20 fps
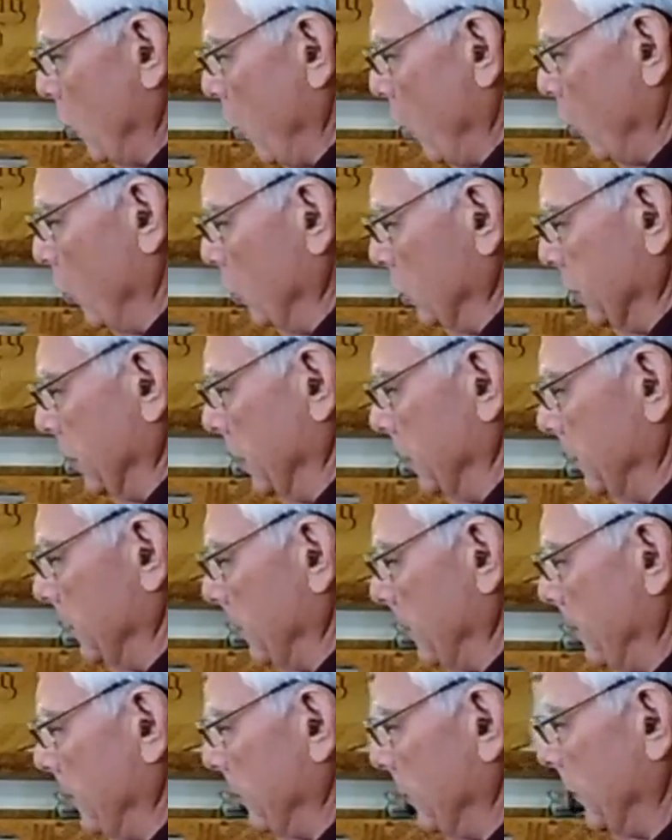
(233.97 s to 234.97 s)
hold
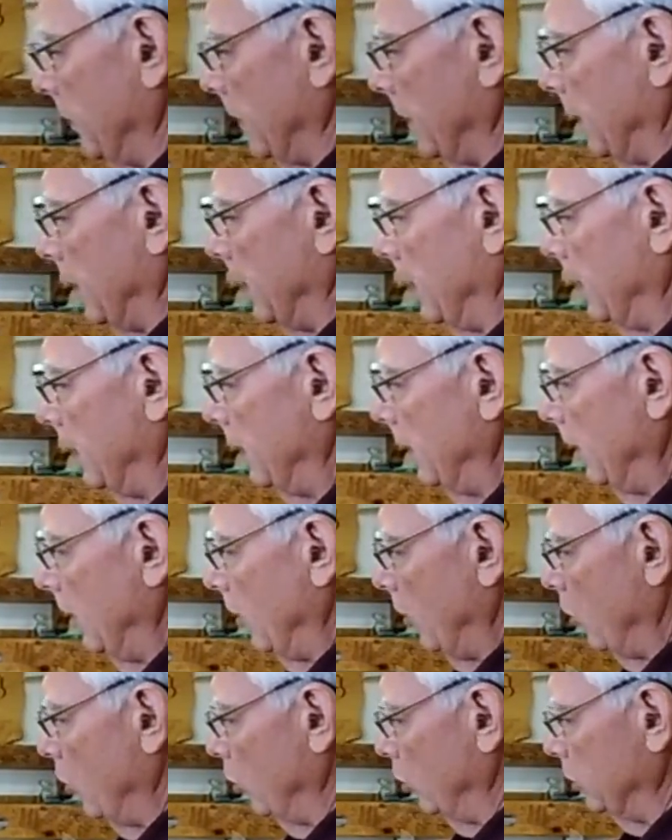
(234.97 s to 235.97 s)

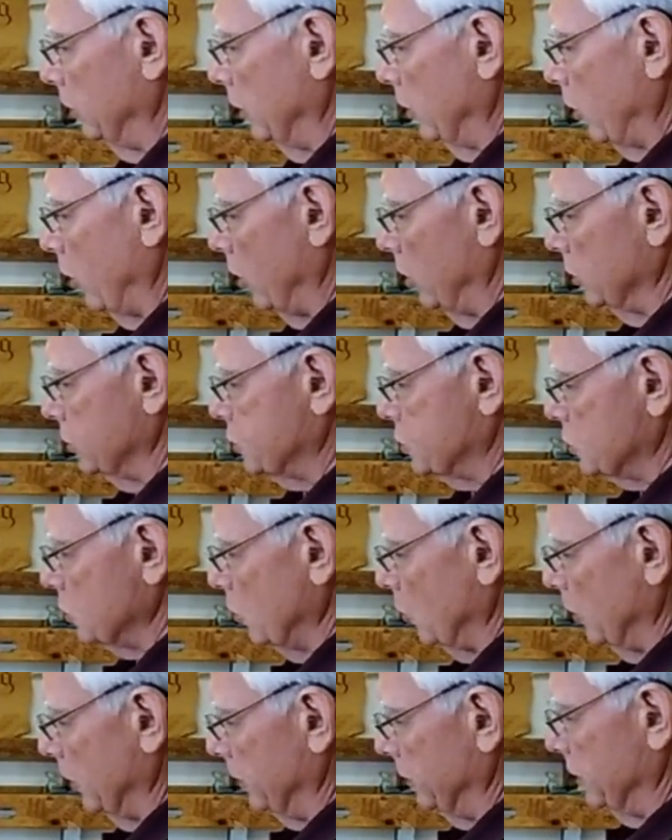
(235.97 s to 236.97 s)
it
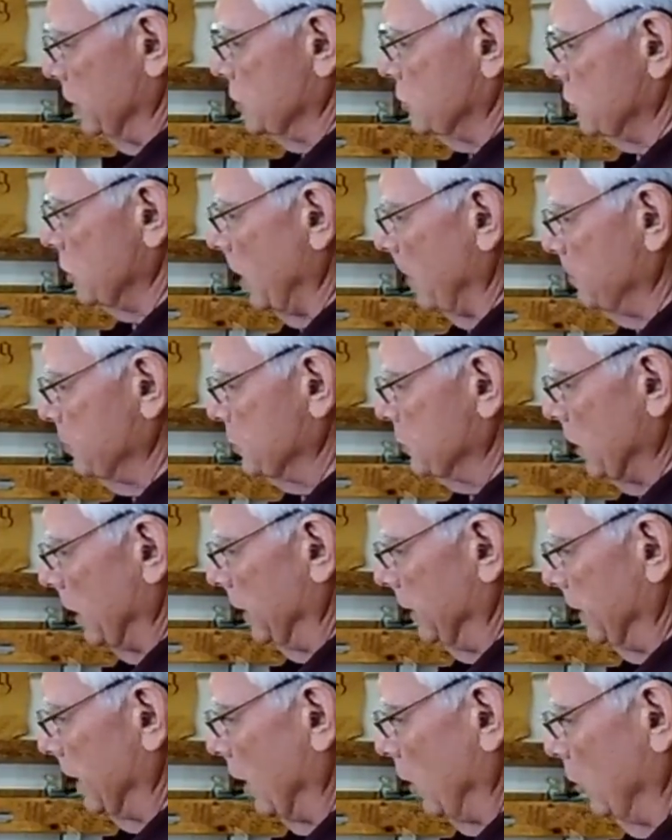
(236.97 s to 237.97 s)
also in this
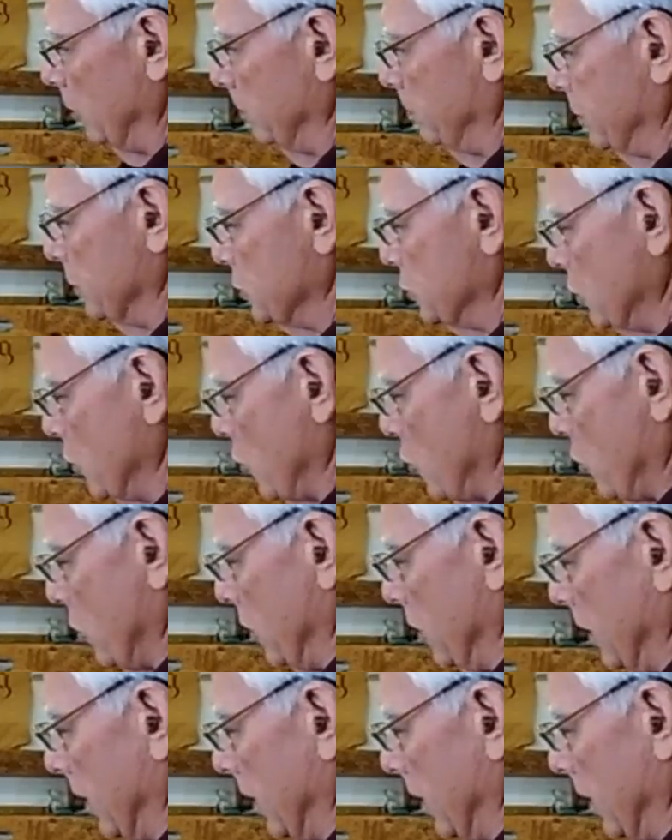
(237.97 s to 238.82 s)
upside down position